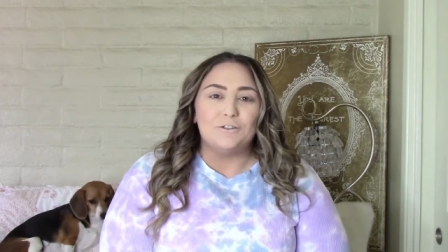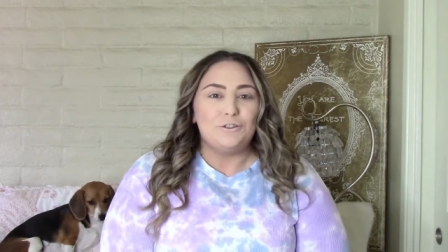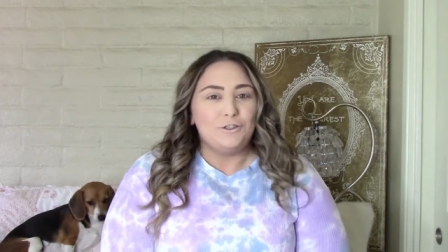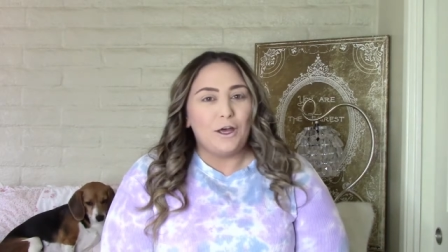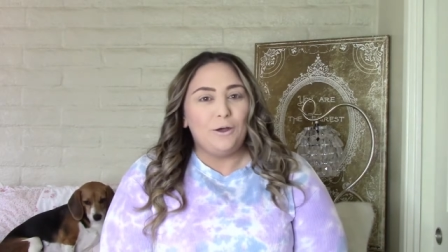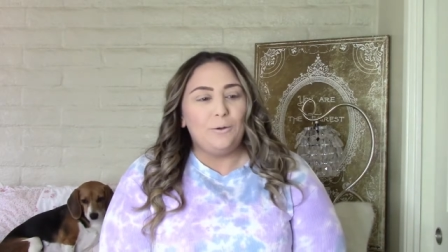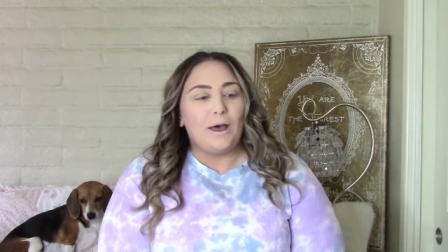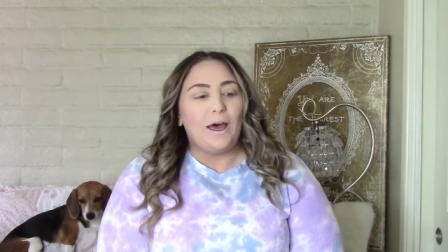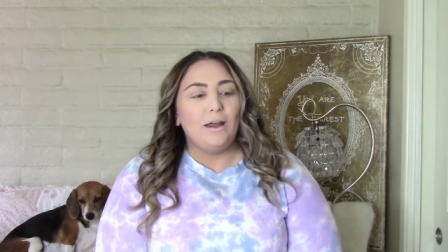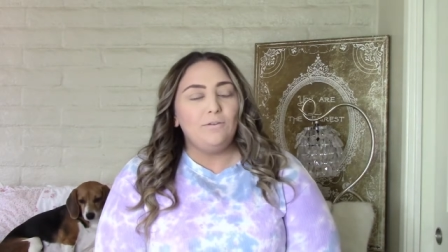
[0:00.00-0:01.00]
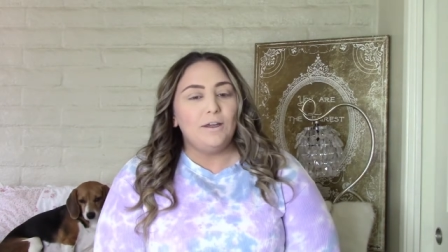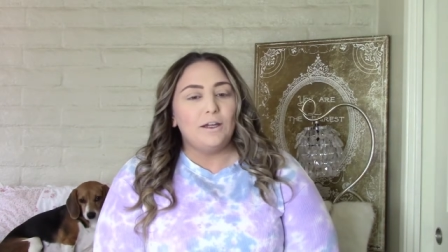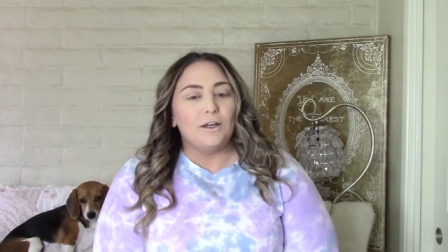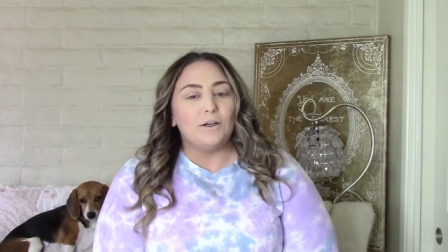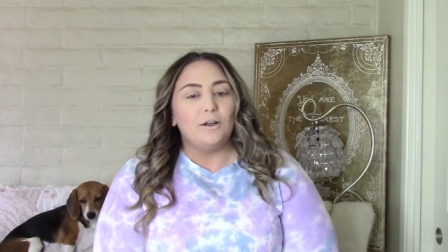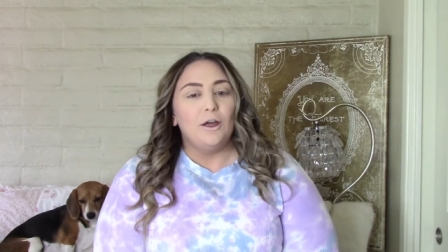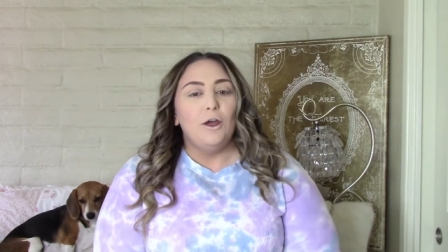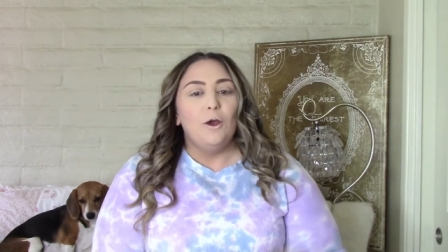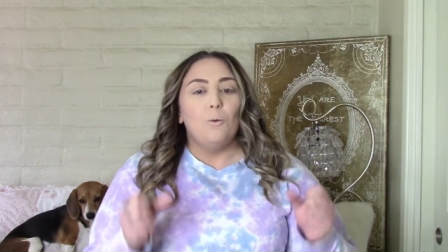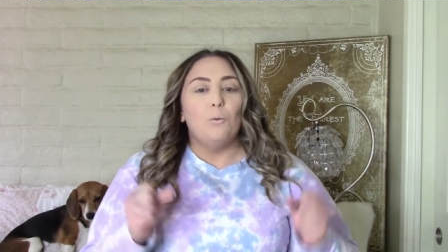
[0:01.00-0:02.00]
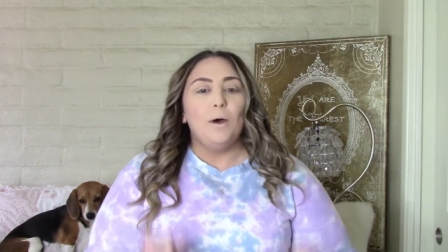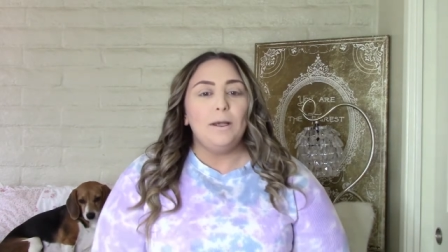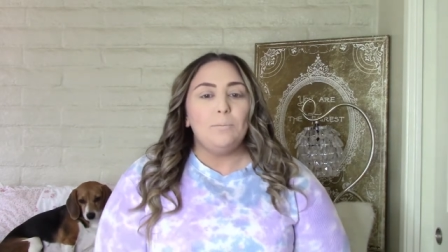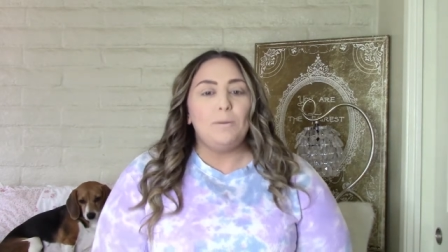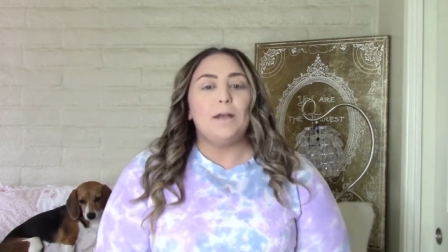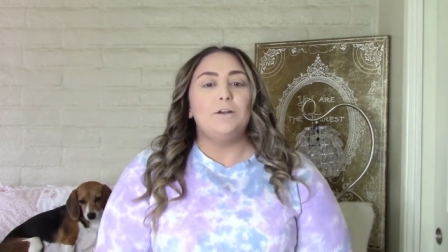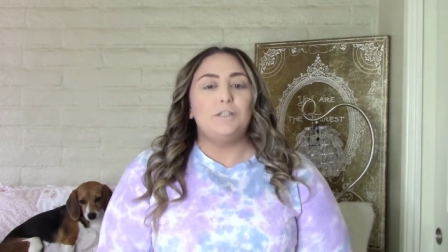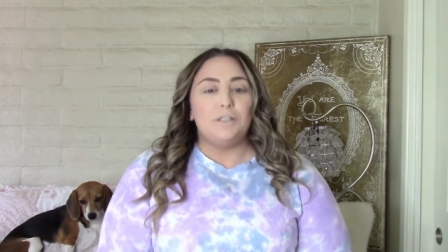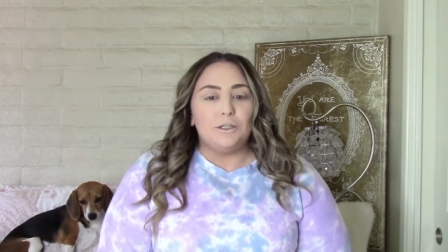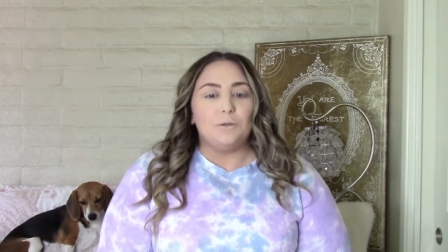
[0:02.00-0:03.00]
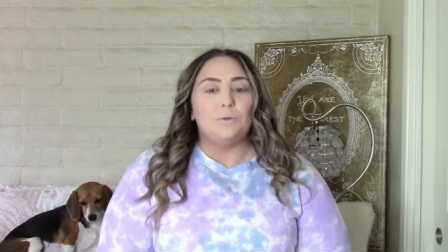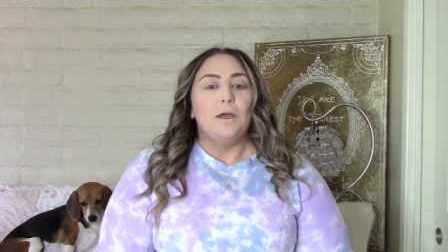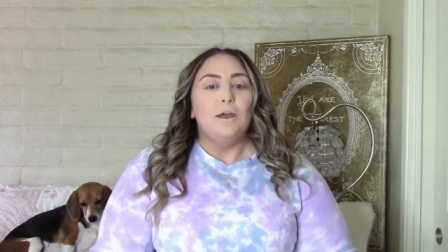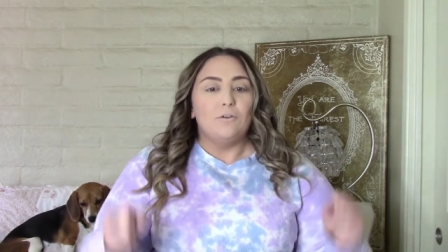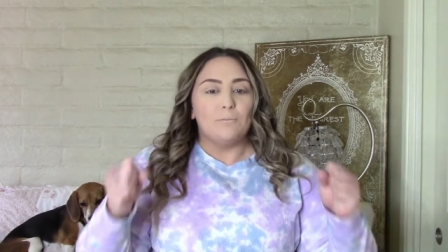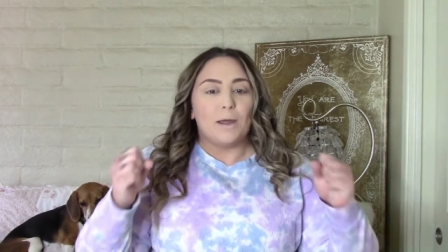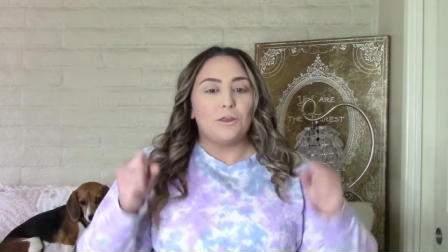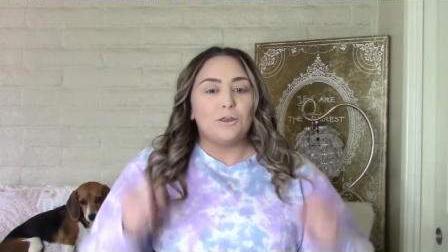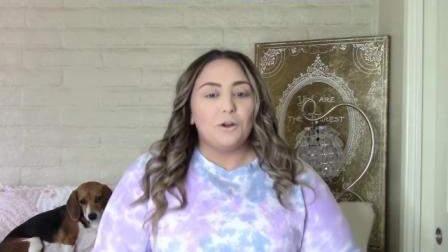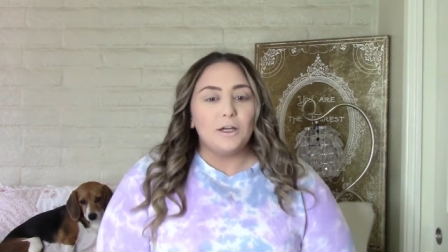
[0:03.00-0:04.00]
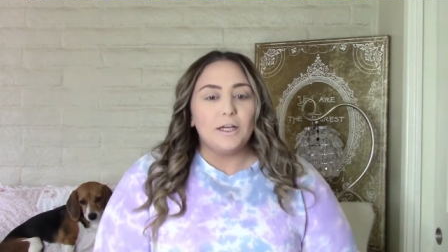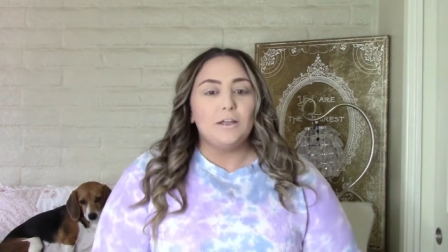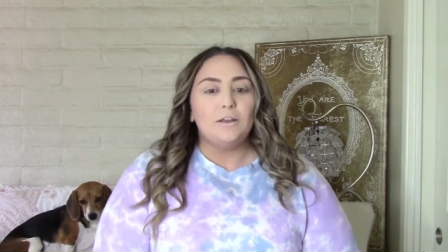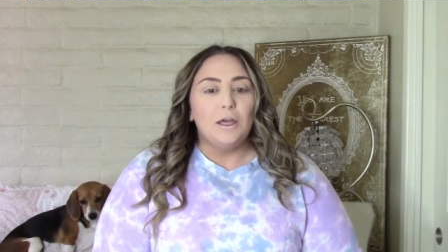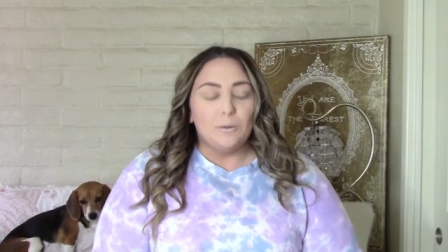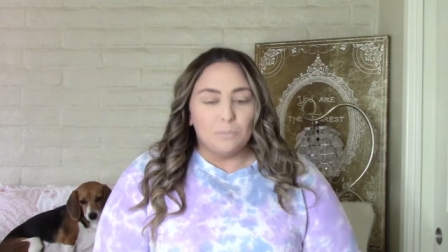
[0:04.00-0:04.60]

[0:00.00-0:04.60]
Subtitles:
So I figured, what better to do for my 30th